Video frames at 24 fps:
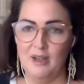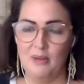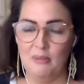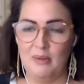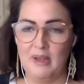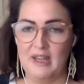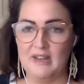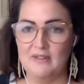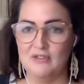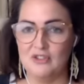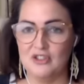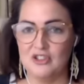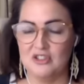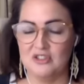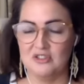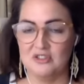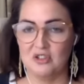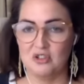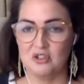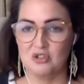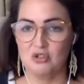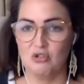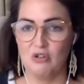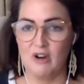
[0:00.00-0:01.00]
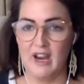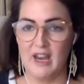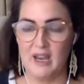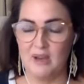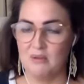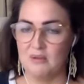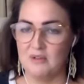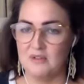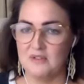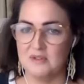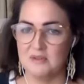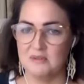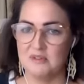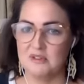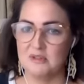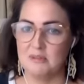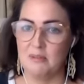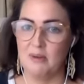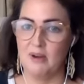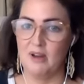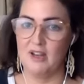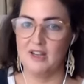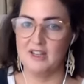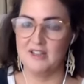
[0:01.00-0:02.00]
But even just a tray with some
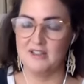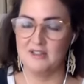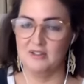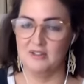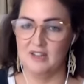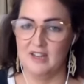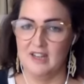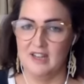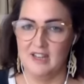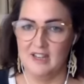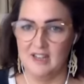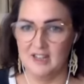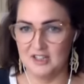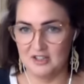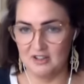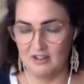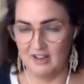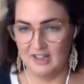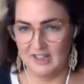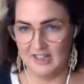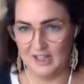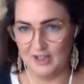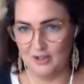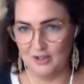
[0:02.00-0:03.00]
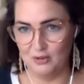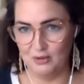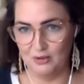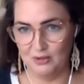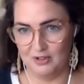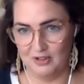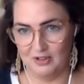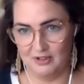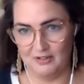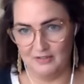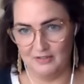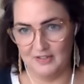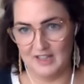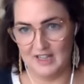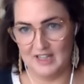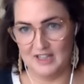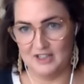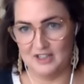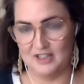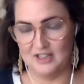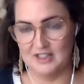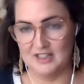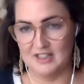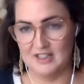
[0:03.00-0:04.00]
supplies on it, a tiny corner of a
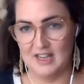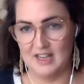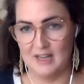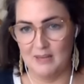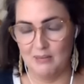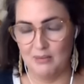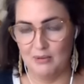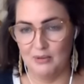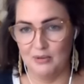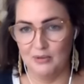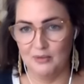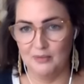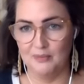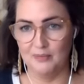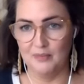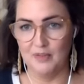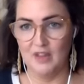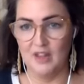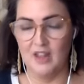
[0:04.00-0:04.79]
kitchen table,